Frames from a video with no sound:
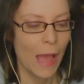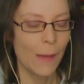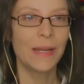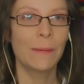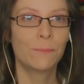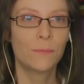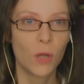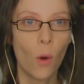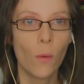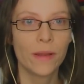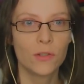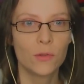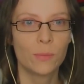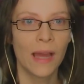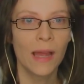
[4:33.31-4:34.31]
I mean, I'm
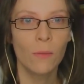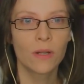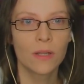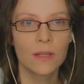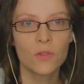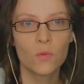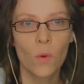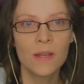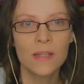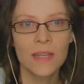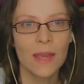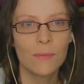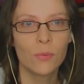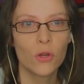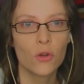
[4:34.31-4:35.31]
going to buy one of these one
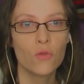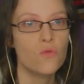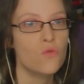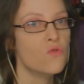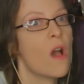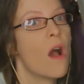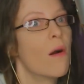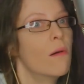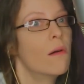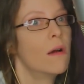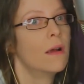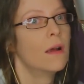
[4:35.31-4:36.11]
day, but no.